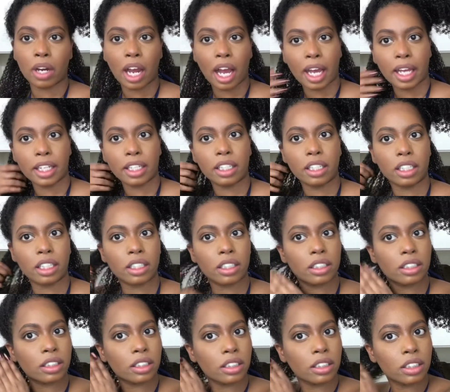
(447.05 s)
high heat
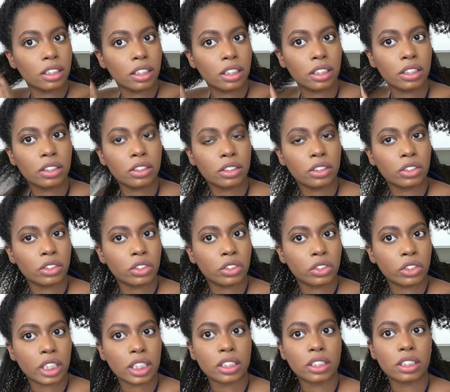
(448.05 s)
to
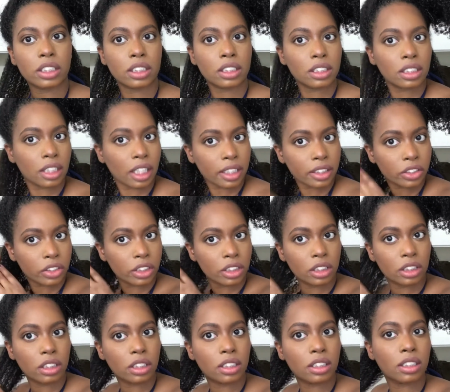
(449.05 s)
stretch this
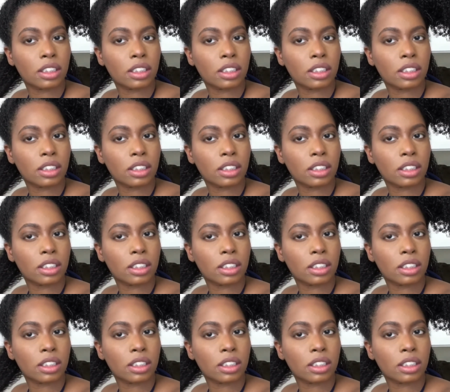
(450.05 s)
section,